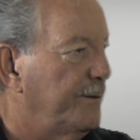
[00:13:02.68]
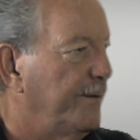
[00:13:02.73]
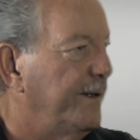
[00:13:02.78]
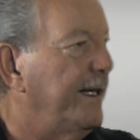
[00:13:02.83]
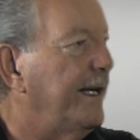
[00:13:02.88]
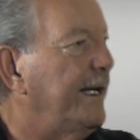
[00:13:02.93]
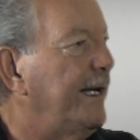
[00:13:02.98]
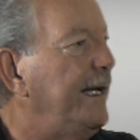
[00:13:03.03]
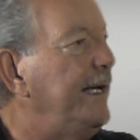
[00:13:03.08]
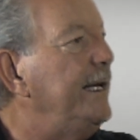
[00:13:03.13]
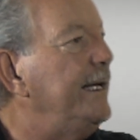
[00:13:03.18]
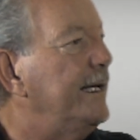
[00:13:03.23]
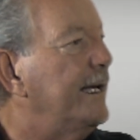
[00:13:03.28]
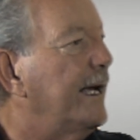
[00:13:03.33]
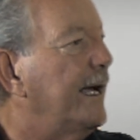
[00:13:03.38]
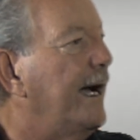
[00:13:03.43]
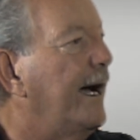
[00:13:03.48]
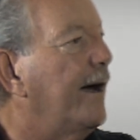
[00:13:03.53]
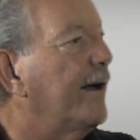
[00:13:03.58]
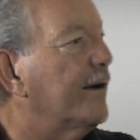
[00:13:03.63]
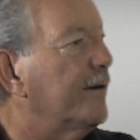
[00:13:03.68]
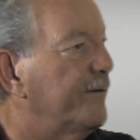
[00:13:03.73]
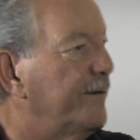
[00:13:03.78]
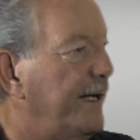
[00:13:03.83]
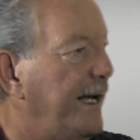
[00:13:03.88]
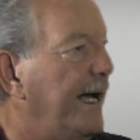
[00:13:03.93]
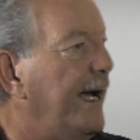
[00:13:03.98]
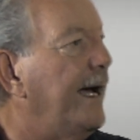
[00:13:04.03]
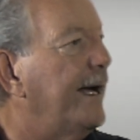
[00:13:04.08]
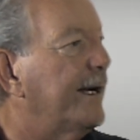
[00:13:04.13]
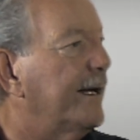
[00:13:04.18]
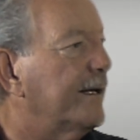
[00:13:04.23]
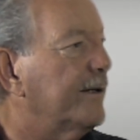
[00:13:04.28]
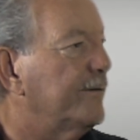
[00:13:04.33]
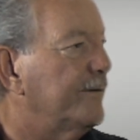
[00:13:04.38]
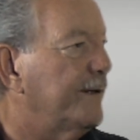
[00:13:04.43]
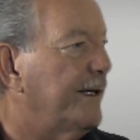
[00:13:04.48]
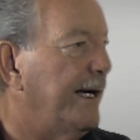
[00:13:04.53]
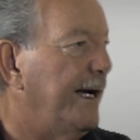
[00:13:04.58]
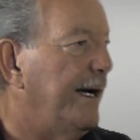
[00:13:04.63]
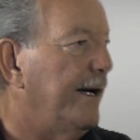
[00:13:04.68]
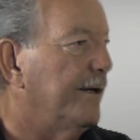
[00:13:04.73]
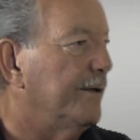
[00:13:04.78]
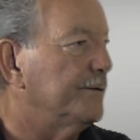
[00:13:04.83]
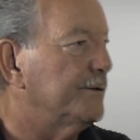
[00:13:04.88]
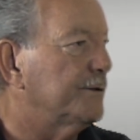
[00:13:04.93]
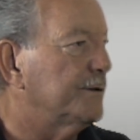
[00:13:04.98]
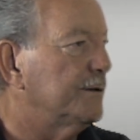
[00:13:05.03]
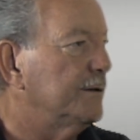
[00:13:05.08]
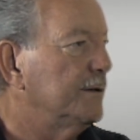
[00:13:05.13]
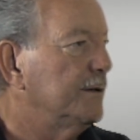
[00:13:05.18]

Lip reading: some of the heat out of the attic of the house.